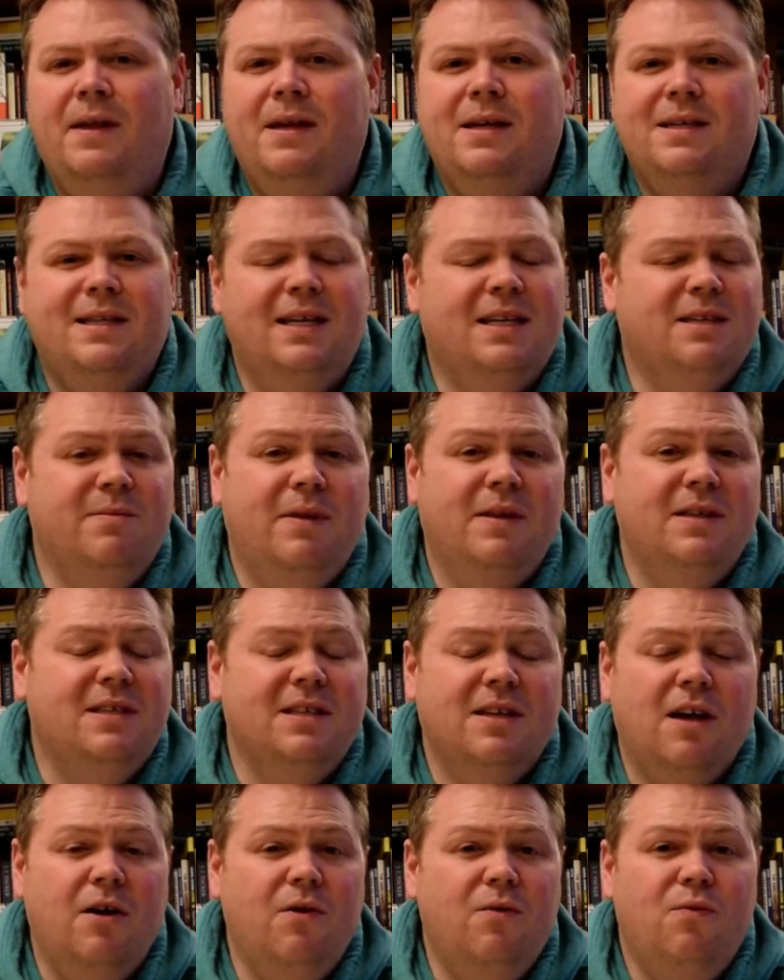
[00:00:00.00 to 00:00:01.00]
6 months
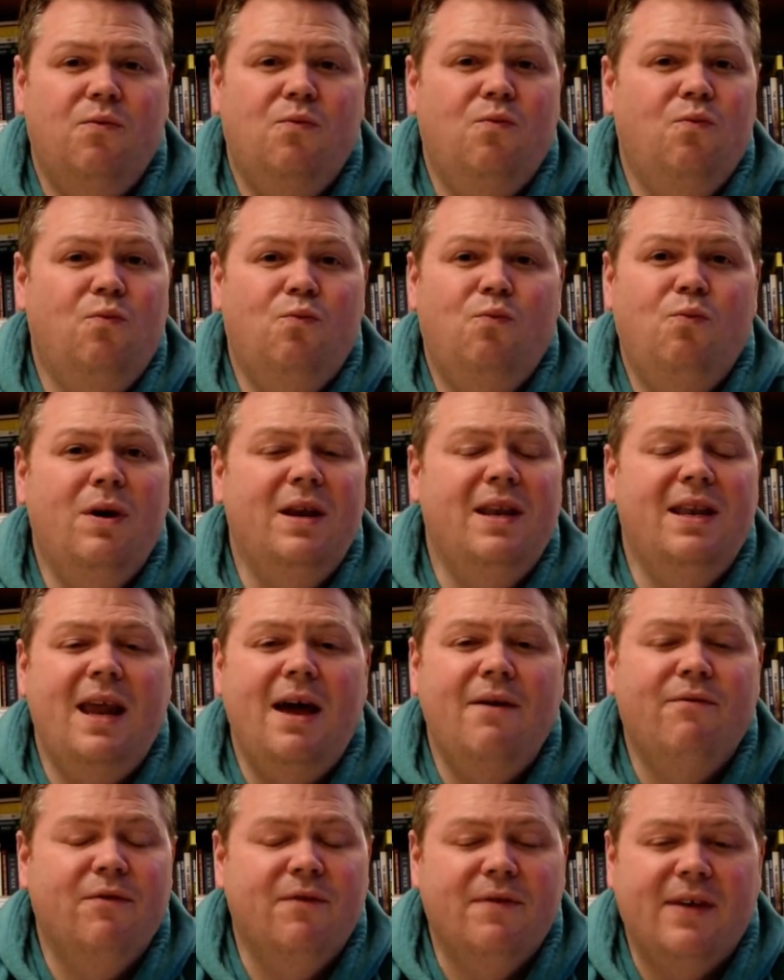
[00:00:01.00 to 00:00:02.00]
ago, we'd
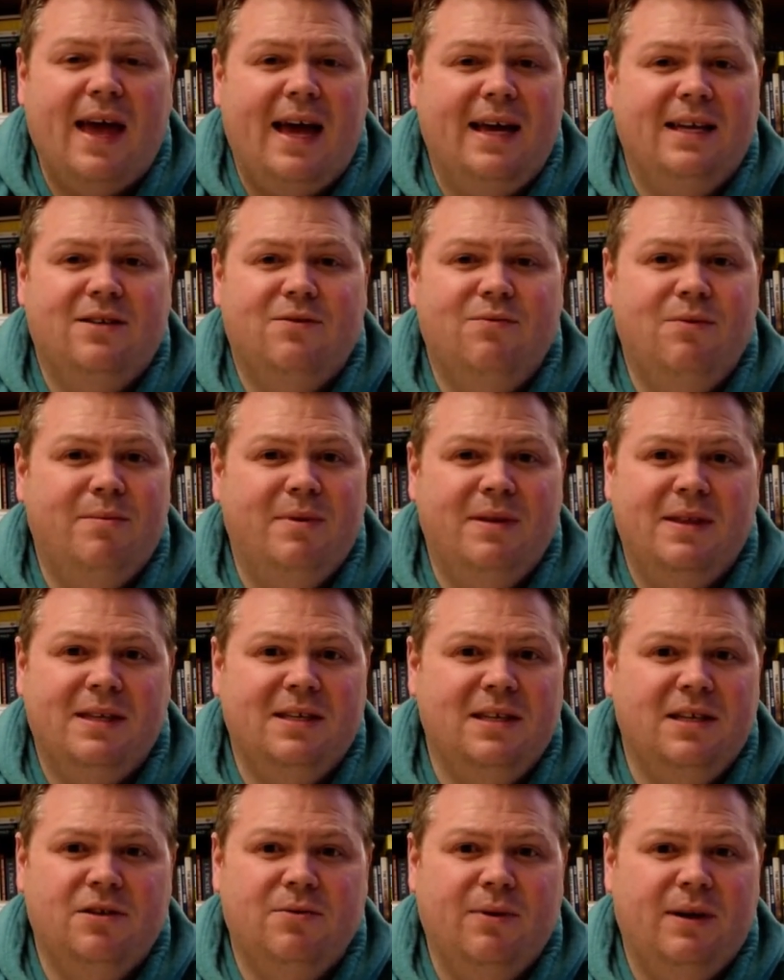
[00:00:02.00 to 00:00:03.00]
never have guessed we'd be in this
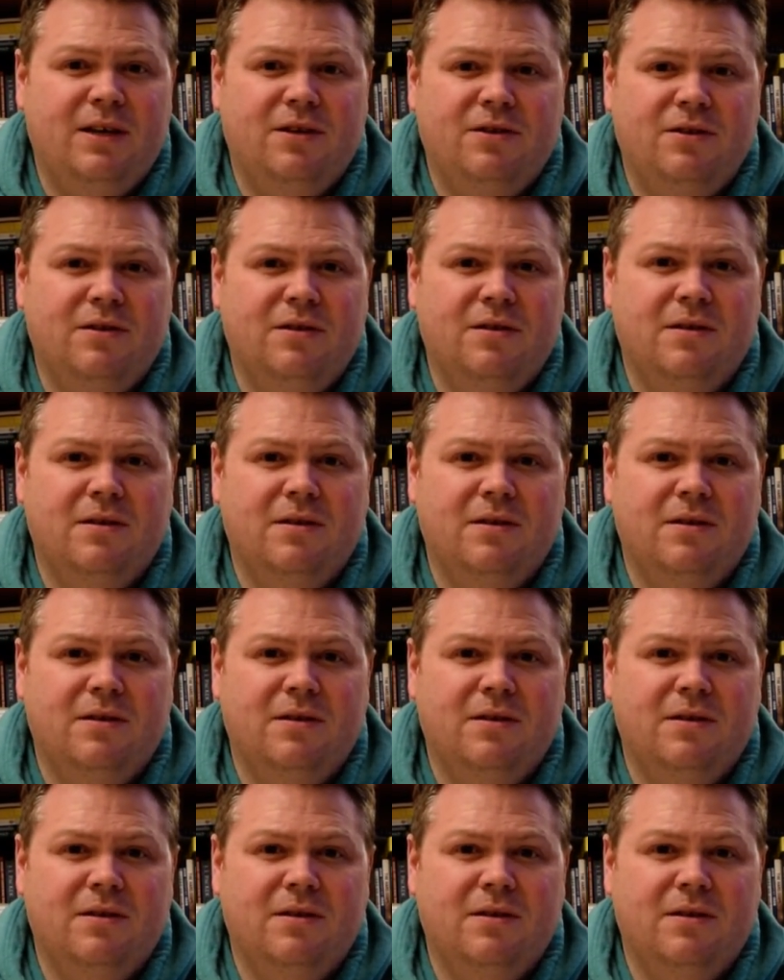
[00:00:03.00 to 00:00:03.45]
situation.